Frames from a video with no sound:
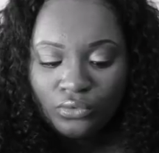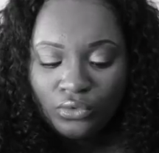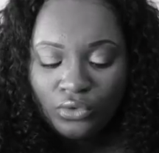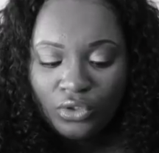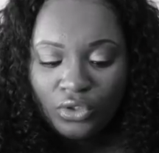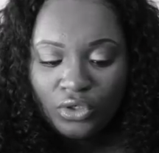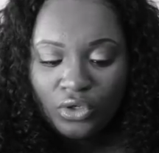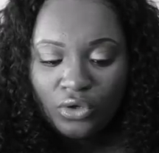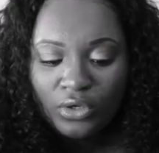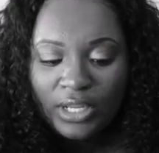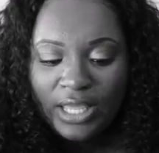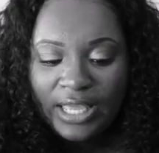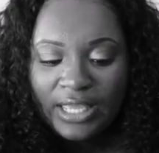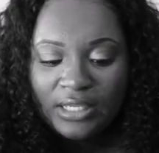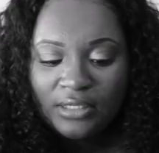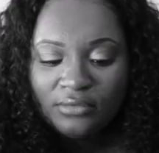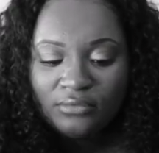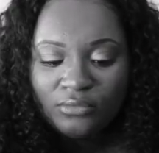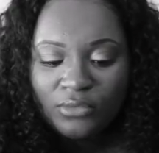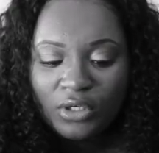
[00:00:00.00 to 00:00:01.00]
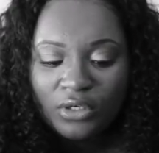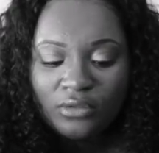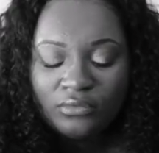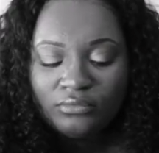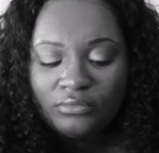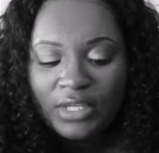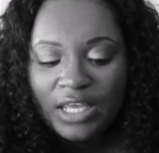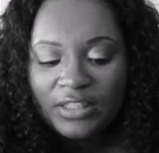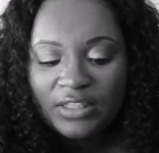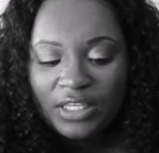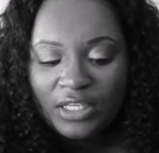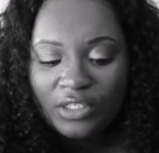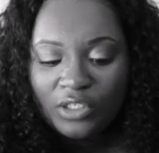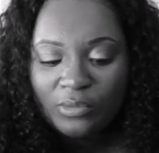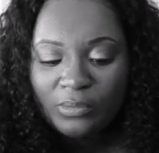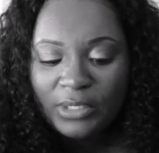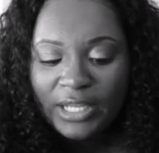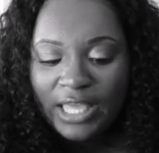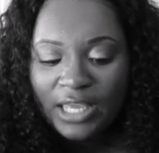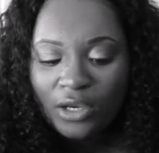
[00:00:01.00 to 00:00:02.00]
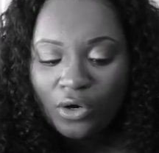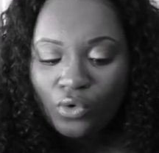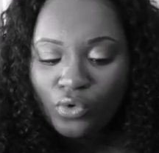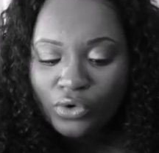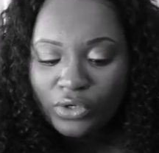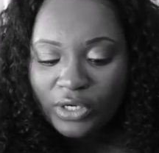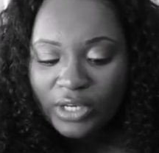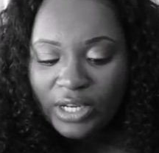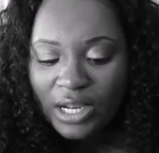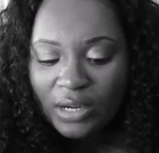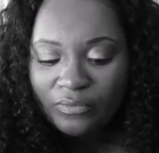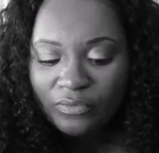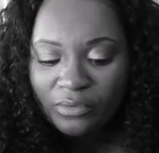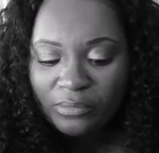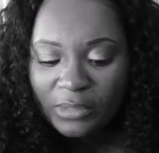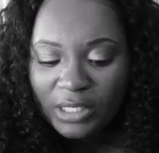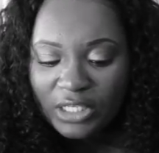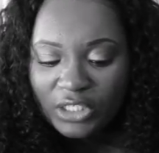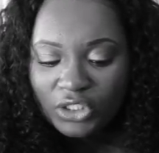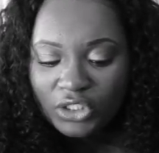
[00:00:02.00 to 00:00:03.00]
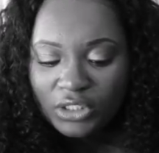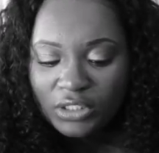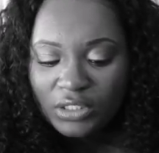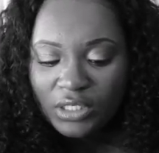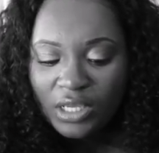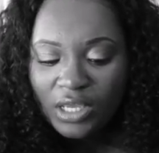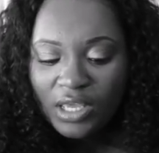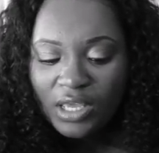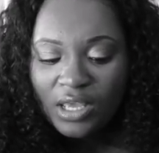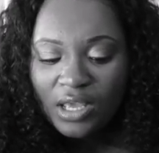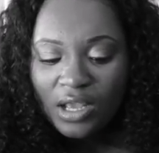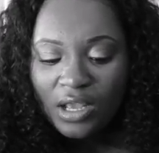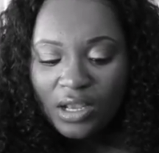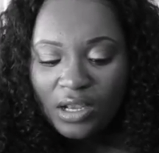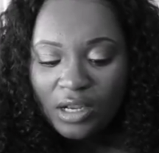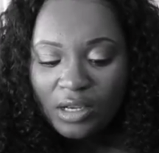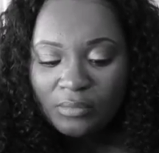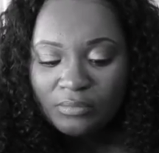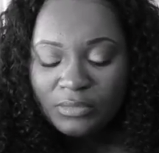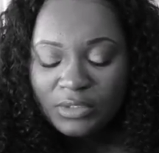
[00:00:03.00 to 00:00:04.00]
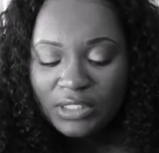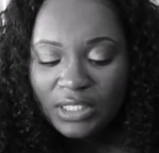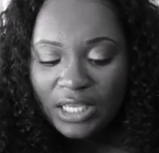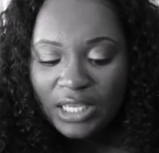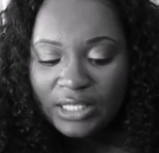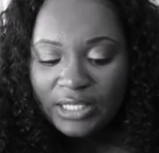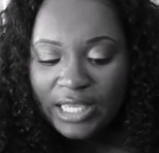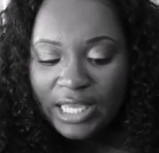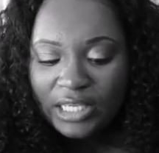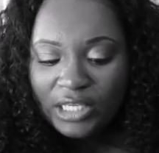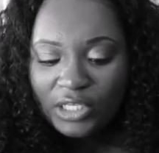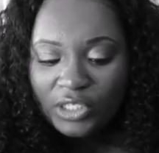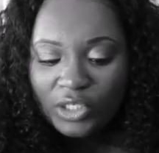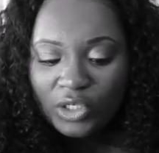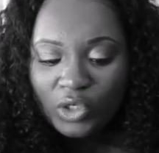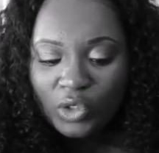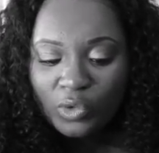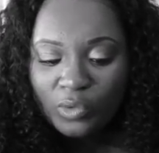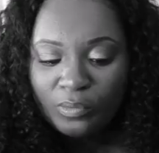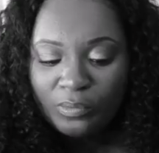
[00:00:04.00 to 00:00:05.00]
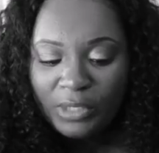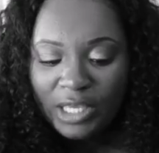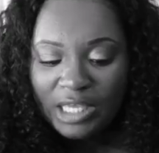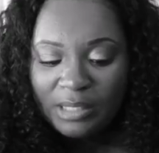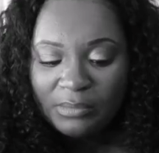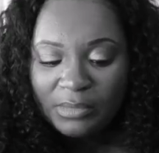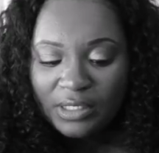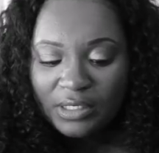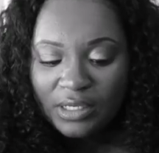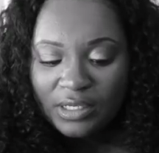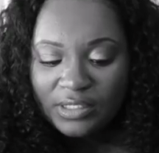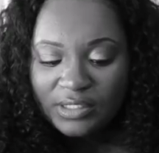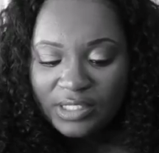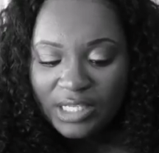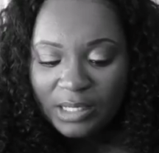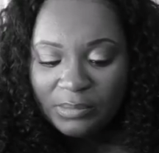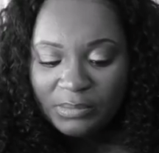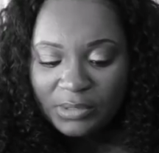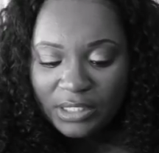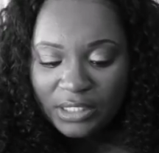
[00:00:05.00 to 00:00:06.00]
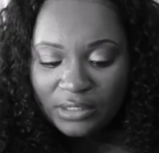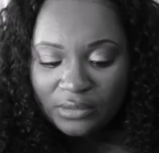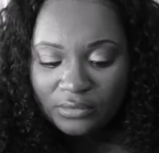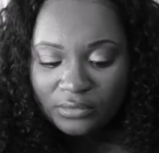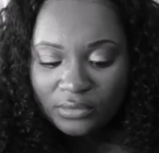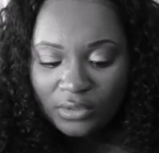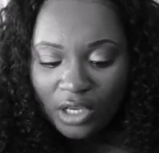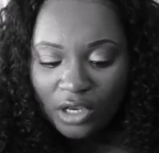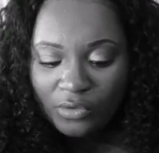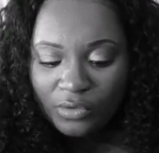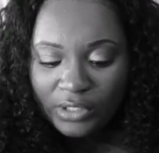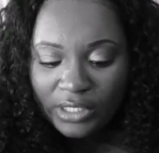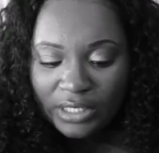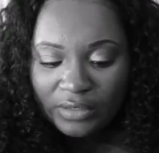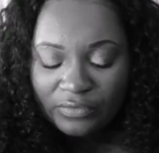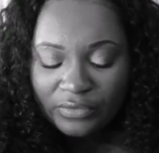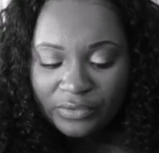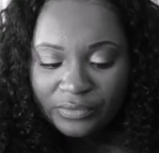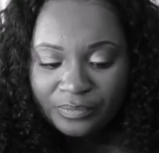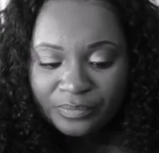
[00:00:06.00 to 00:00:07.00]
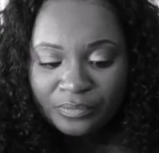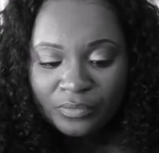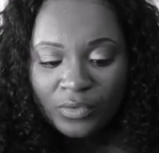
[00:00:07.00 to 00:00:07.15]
You know, like well, not thank you, but like an order confirmation, um, saying like, you know, payment accepted or whatever.